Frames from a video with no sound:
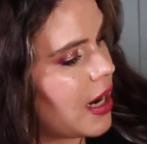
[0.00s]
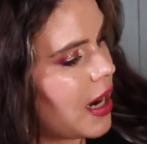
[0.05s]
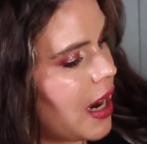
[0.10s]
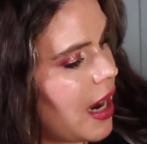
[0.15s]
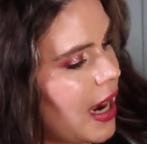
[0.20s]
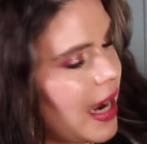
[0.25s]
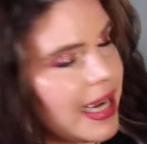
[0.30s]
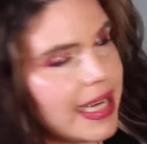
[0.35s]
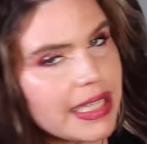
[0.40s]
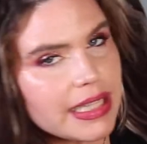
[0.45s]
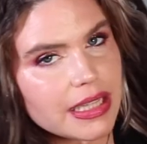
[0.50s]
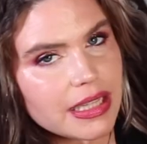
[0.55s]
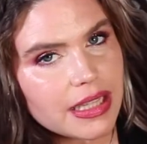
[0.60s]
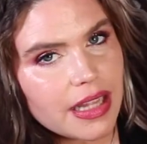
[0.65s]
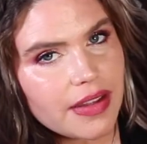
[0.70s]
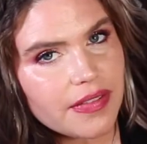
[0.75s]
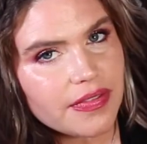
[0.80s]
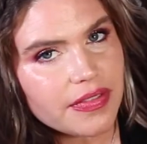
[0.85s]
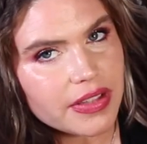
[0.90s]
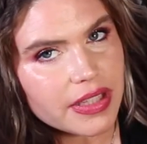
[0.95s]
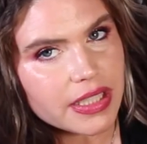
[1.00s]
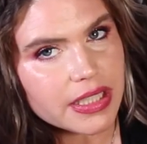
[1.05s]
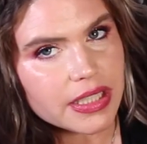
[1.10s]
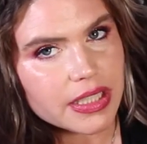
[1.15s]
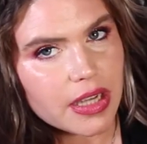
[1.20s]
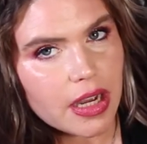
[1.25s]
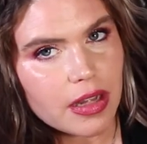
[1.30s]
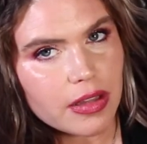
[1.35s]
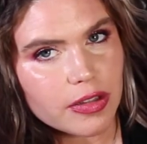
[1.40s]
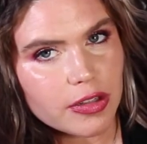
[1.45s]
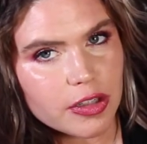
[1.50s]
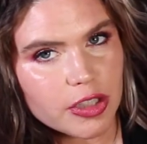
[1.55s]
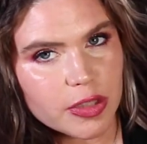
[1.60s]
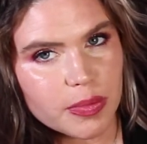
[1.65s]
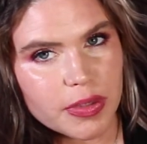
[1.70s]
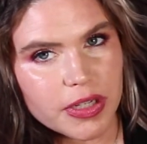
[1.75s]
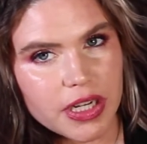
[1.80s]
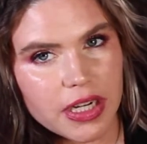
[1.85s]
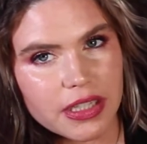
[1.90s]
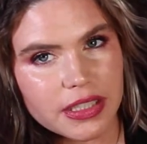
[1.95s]
I love these colors
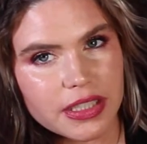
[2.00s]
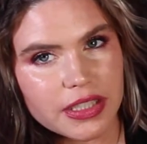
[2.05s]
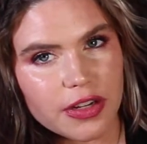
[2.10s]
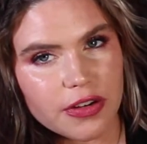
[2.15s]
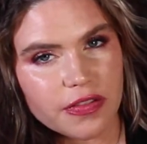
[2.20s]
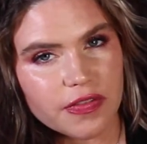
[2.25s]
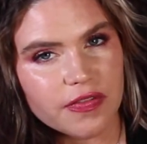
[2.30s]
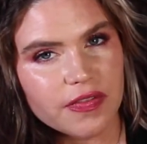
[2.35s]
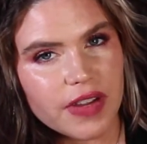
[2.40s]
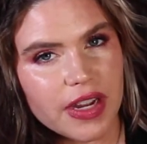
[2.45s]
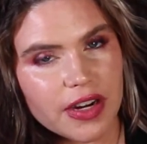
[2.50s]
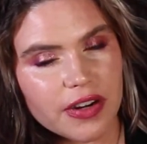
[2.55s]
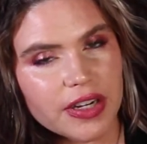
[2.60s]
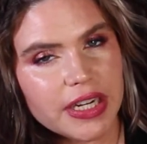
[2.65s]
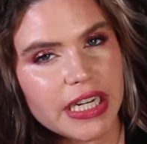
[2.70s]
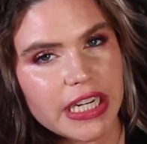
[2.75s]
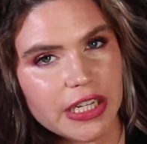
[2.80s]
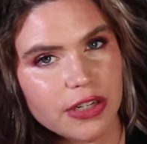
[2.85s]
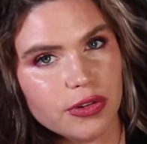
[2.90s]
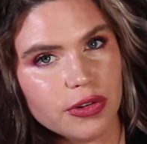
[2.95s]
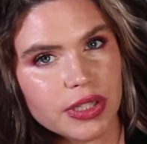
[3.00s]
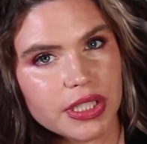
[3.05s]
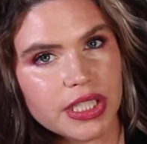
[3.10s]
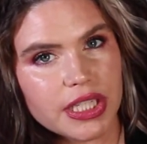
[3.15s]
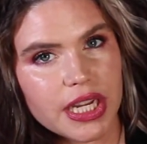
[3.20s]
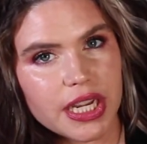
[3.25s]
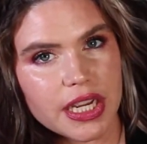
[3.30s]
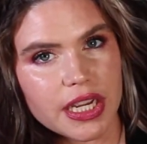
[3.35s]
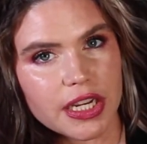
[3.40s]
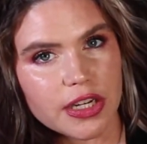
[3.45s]
because they're very interesting